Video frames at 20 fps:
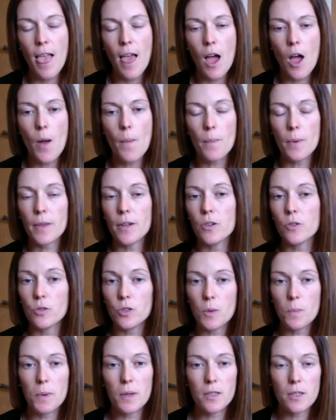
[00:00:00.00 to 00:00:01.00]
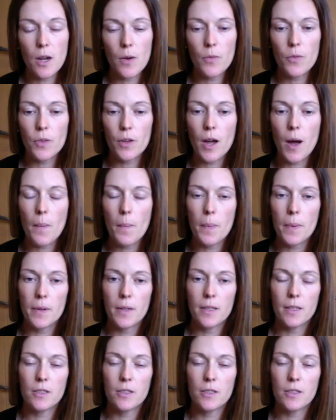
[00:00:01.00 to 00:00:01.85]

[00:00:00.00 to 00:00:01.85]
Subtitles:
But then also a big time for the company.